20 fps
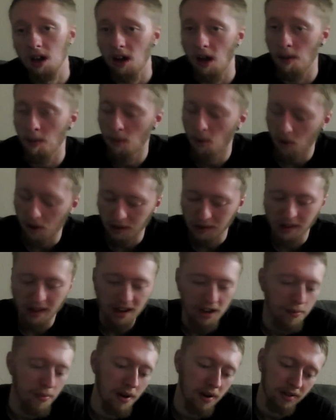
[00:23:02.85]
I'm more
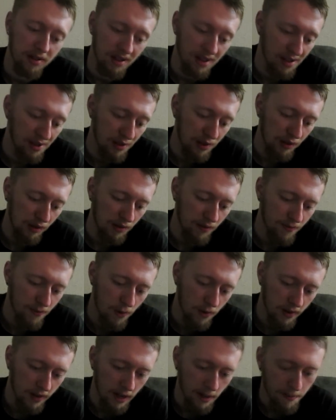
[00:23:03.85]
excited about the
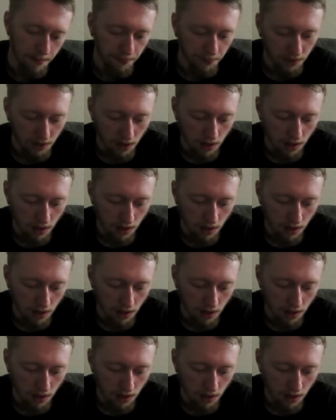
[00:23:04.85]
N64 game.